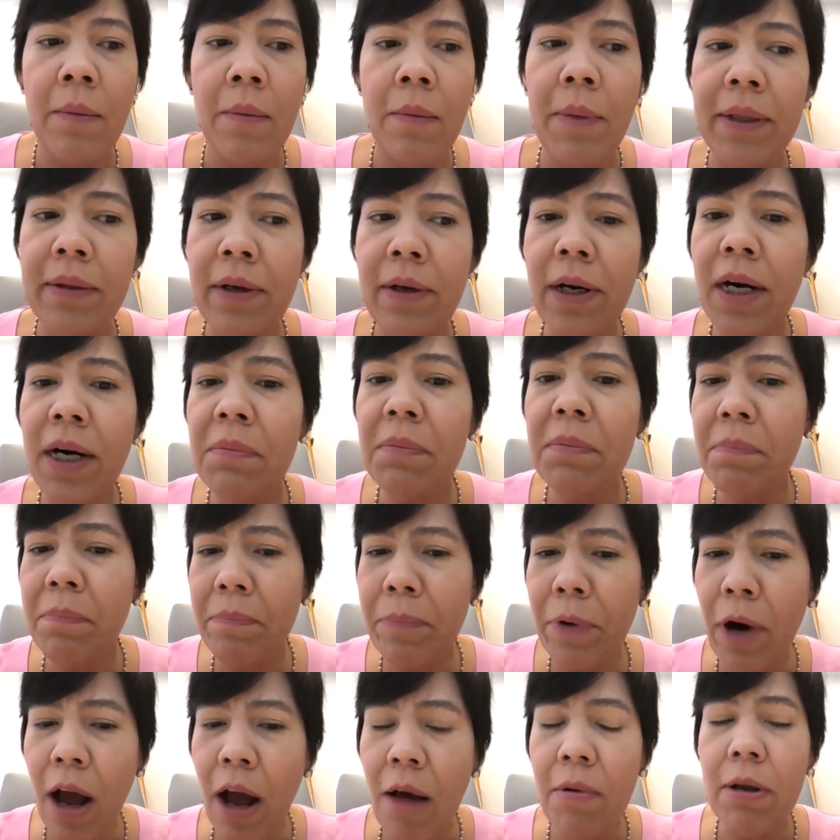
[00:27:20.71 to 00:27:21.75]
But there are
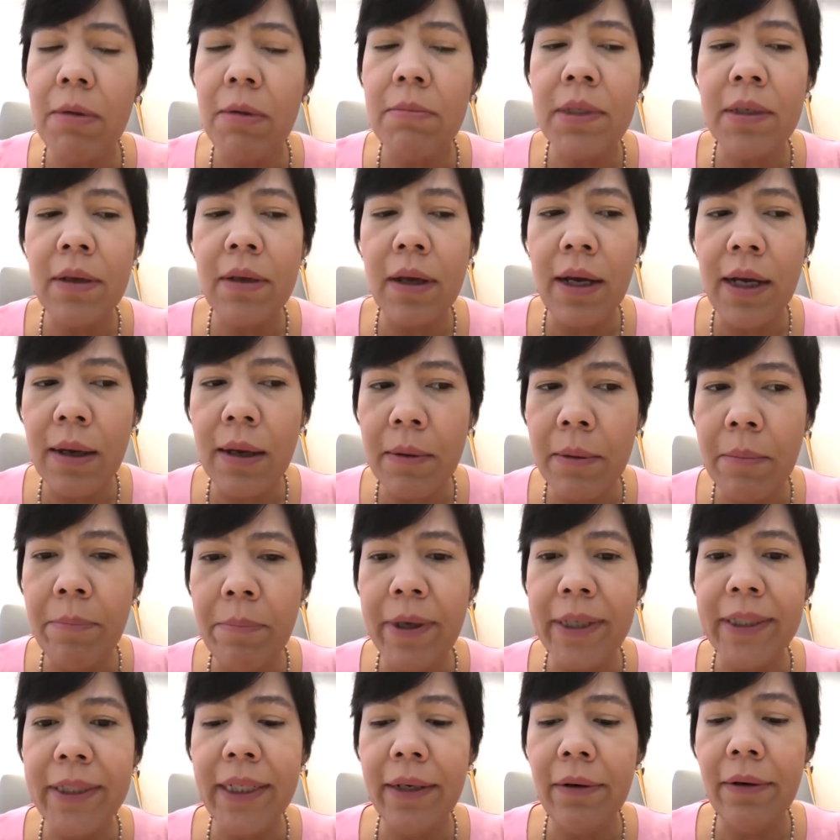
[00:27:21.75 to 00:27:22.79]
problems, in
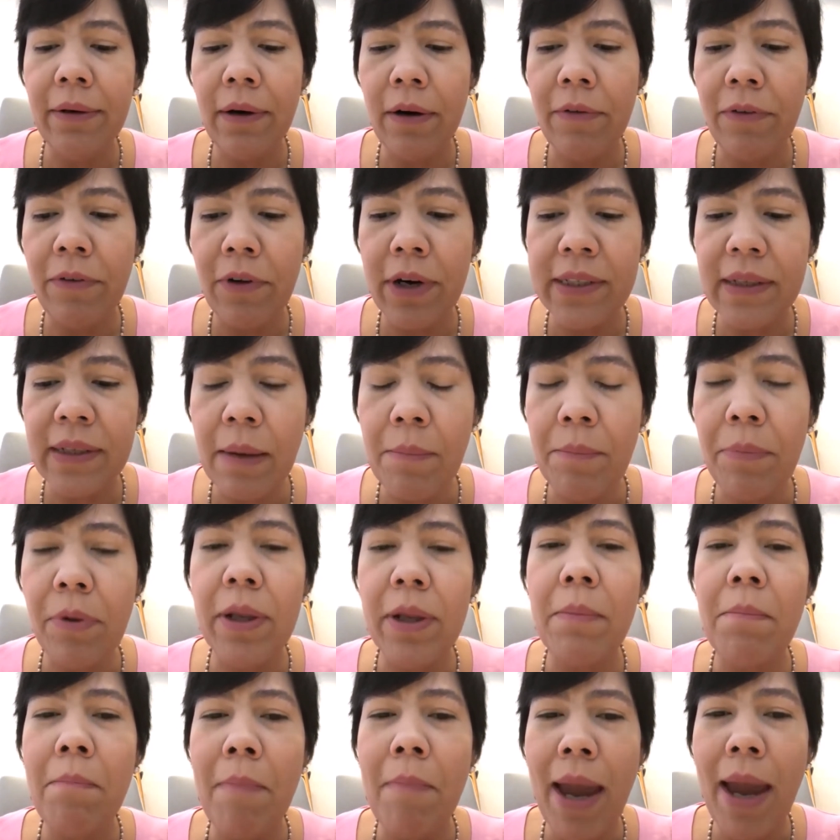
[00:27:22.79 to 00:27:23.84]
particular, for example,
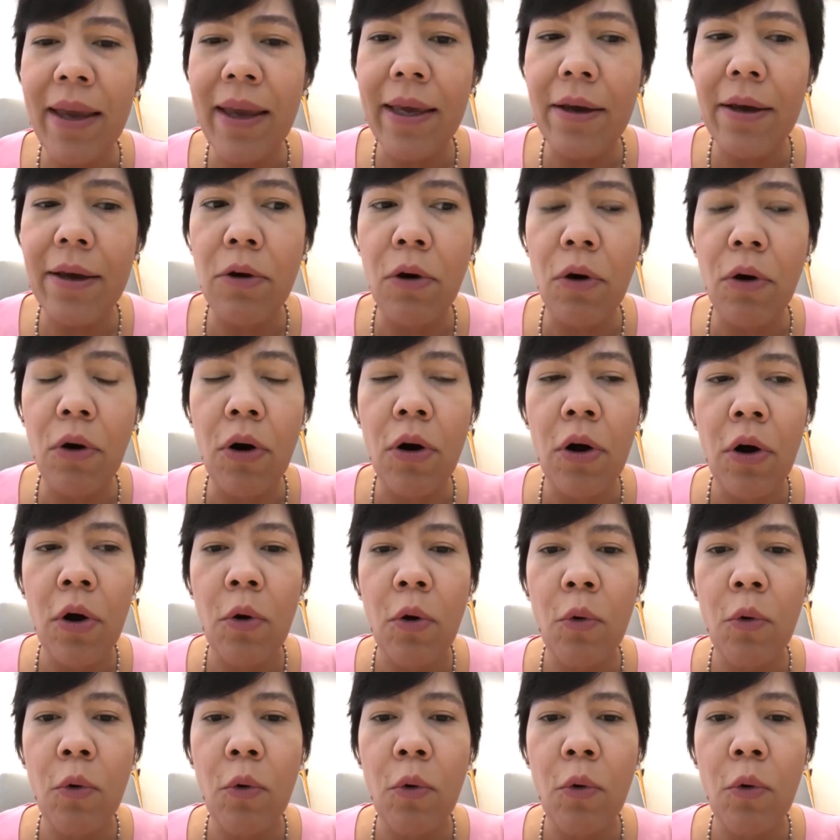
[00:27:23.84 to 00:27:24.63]
in Mexico,